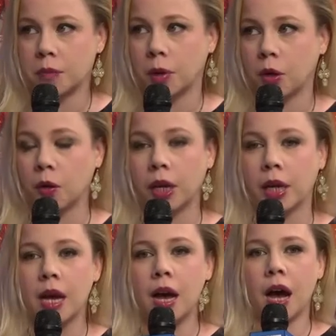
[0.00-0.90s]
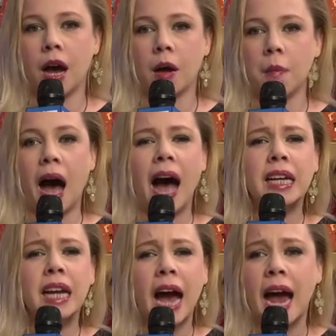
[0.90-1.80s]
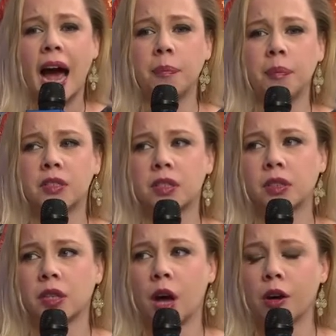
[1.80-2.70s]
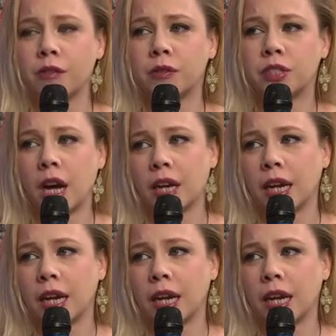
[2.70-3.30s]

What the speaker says: Bowie. I happen to love Todd